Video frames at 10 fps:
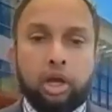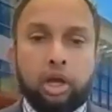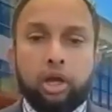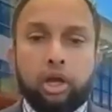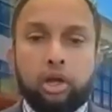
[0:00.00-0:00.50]

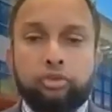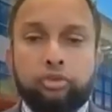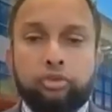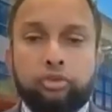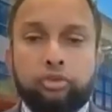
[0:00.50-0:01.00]

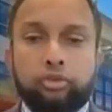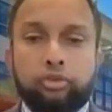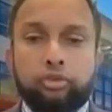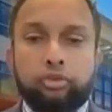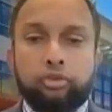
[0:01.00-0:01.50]
So
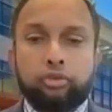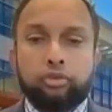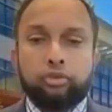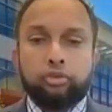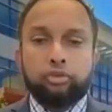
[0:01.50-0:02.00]

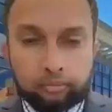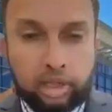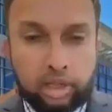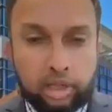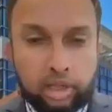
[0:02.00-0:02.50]
a lot
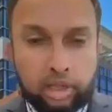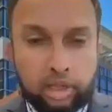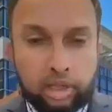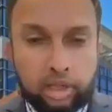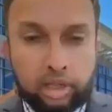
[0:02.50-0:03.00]
of
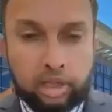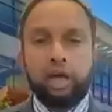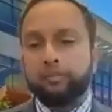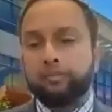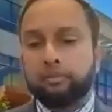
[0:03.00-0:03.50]

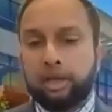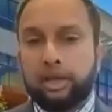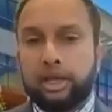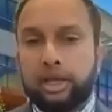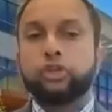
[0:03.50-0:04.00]

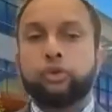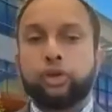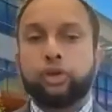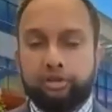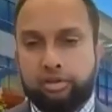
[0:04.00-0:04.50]

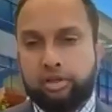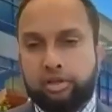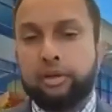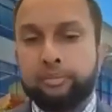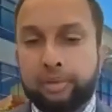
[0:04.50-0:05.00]
interest,
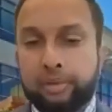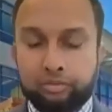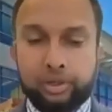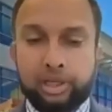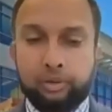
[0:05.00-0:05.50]
because
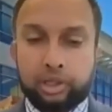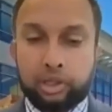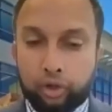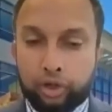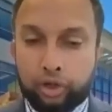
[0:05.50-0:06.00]
we
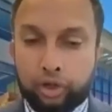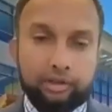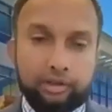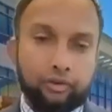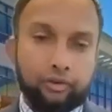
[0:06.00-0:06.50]
look at the
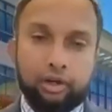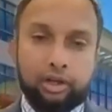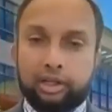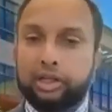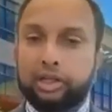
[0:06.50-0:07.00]
liver
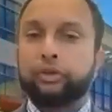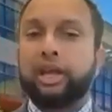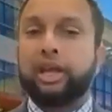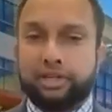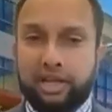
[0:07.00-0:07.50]
literally
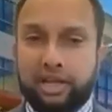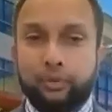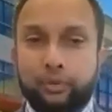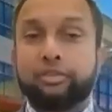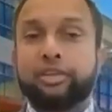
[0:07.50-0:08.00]
every day. We
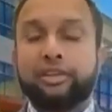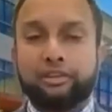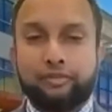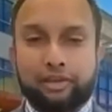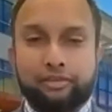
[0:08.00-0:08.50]
see these
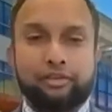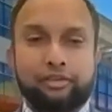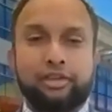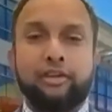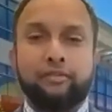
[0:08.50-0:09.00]
vessels
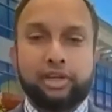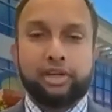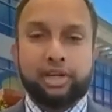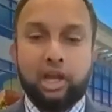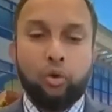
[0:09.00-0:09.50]
every
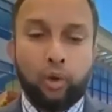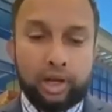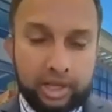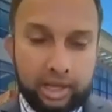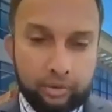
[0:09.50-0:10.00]
day. Why
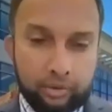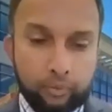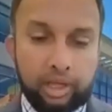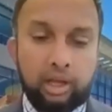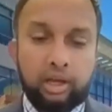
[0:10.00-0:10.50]
can't
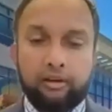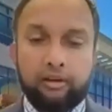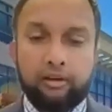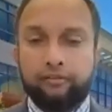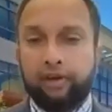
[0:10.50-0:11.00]
we
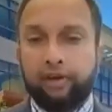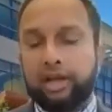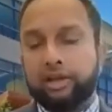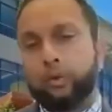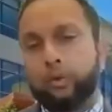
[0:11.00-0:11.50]
find a
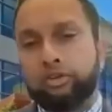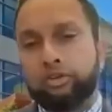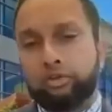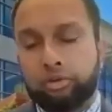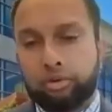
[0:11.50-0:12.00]
way
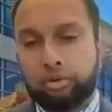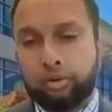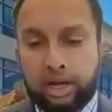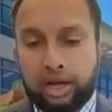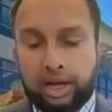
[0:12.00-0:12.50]
to
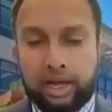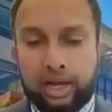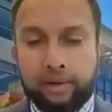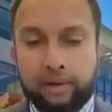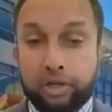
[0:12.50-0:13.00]

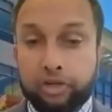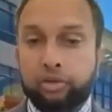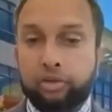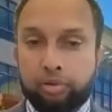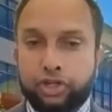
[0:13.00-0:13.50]
measure the
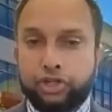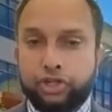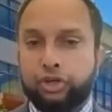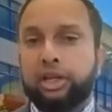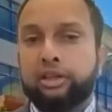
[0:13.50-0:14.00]
pressure
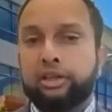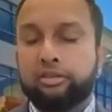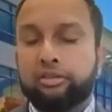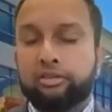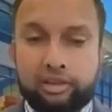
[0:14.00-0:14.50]
in
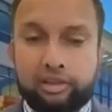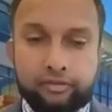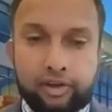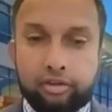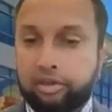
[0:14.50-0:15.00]
these
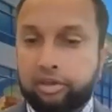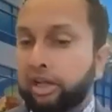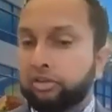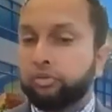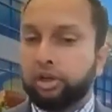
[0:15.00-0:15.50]
vessels? And
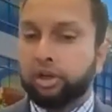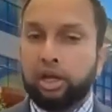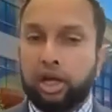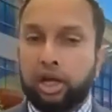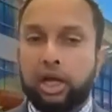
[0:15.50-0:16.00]
that's what
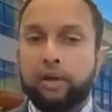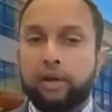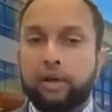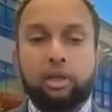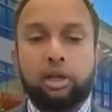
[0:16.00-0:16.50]

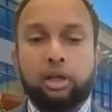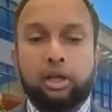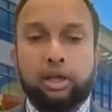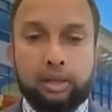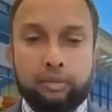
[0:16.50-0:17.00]
I'm
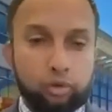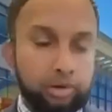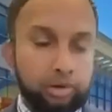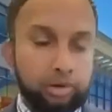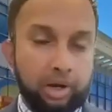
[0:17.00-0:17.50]
so proud
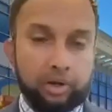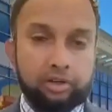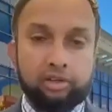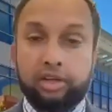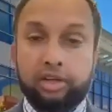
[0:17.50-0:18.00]
to say
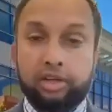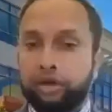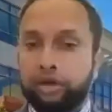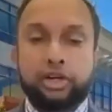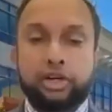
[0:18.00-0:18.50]
that under
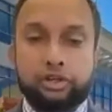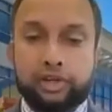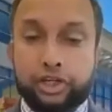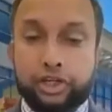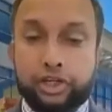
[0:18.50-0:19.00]
the direction of
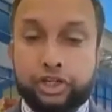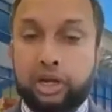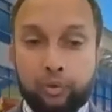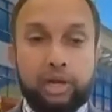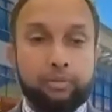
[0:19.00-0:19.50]
Dr. Chang, we
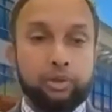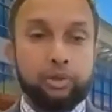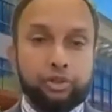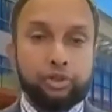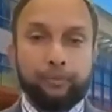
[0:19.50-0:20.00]
were able to
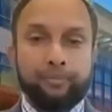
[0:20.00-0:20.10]
do.